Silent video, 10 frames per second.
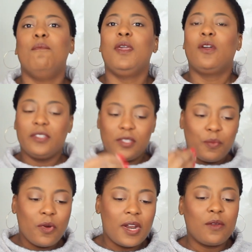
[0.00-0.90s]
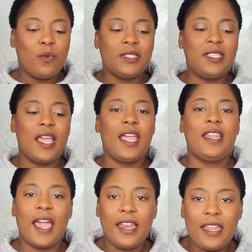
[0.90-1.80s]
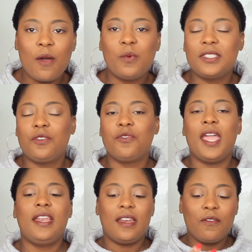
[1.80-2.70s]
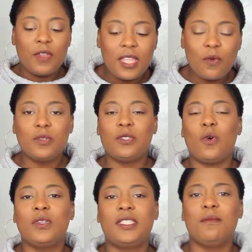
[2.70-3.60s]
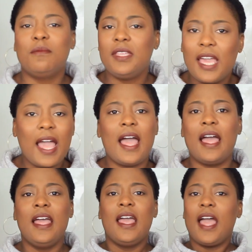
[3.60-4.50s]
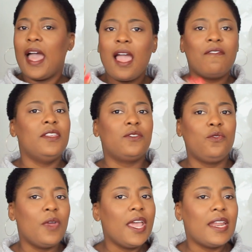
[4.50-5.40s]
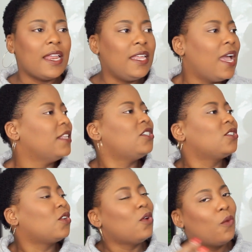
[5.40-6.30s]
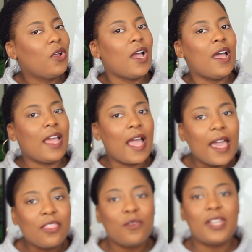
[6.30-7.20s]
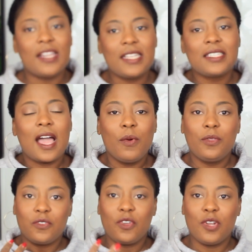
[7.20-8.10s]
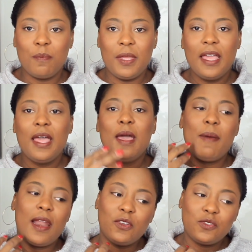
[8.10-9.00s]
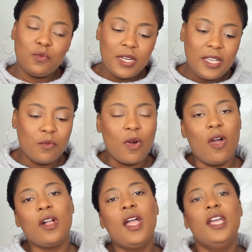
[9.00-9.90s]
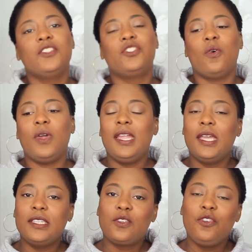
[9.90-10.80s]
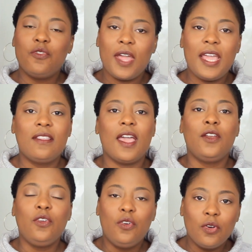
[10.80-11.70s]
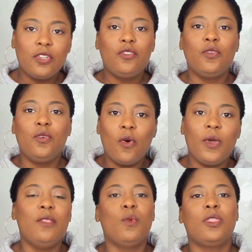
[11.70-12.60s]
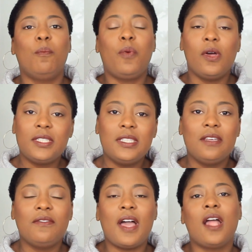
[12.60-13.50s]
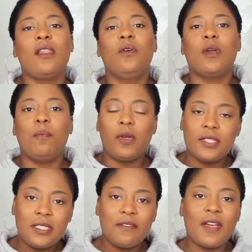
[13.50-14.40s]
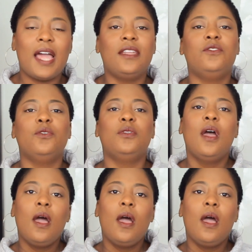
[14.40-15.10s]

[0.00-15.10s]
because the product was there, the idea was great and everything was awesome. Yeah, I have this great idea, it's just going to work out. I thought that that's how it was going to be, but I was really wrong. So it is great and good to go in with a positive outlook, a positive attitude,